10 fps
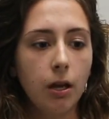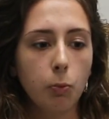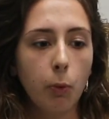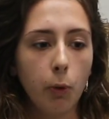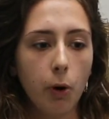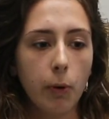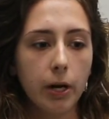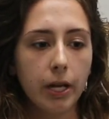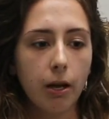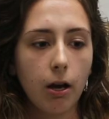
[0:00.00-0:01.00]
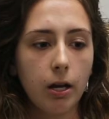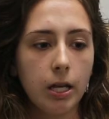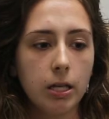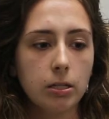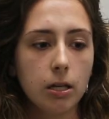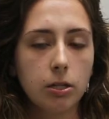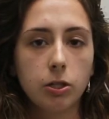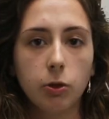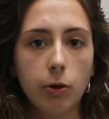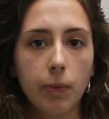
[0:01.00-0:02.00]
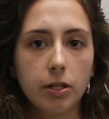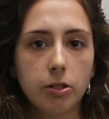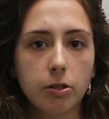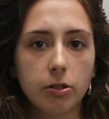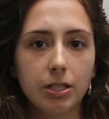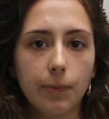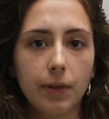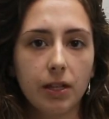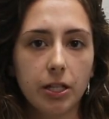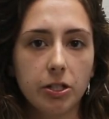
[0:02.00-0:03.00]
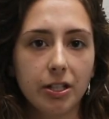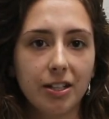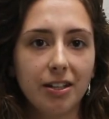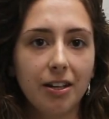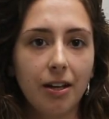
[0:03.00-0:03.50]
What we're working on is a two-dimensional simulation